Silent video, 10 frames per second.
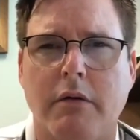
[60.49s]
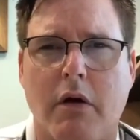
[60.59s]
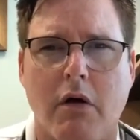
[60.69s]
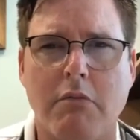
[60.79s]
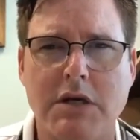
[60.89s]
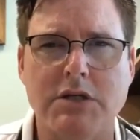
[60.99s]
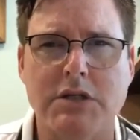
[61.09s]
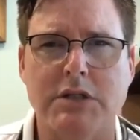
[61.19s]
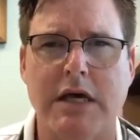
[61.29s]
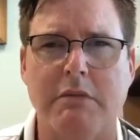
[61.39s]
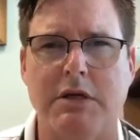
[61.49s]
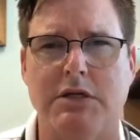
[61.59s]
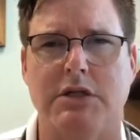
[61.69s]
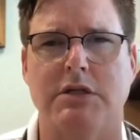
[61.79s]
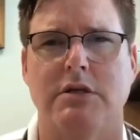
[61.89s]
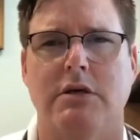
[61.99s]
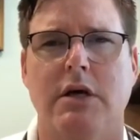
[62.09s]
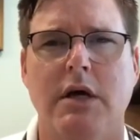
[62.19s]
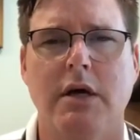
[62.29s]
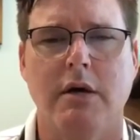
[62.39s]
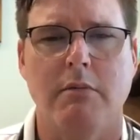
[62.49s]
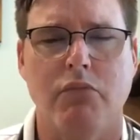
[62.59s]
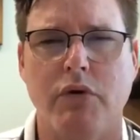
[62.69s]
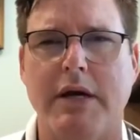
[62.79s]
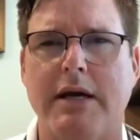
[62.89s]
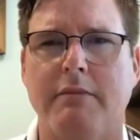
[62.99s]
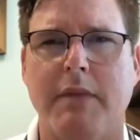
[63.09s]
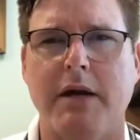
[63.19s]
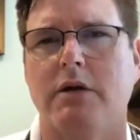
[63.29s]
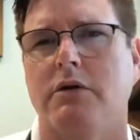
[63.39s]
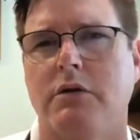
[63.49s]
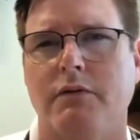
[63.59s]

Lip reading: Our mission statement is just to bring medical